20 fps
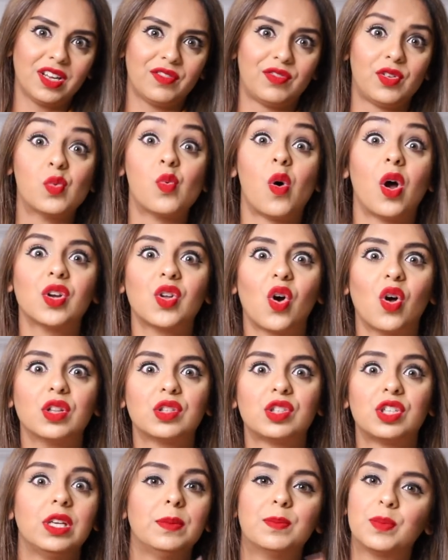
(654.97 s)
If you want all
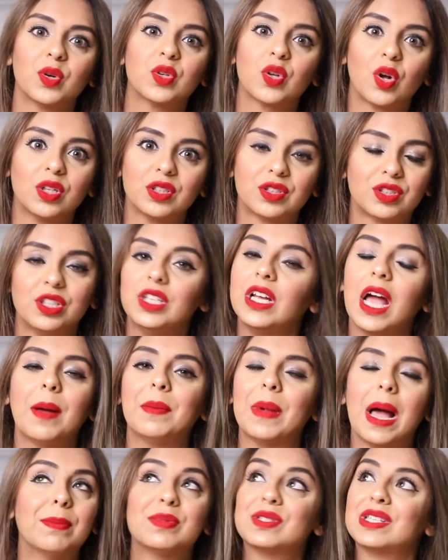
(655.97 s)
three, put all three.
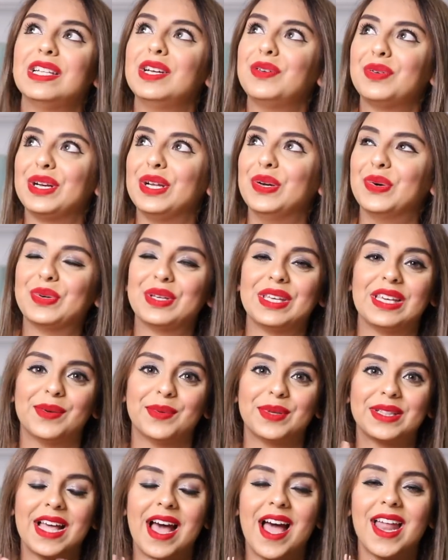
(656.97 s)
I'm absolutely okay
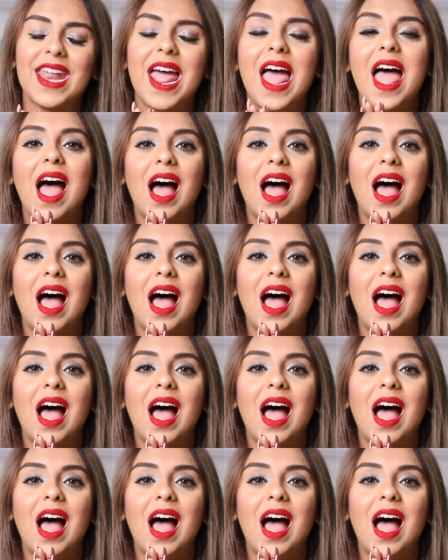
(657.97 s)
with that.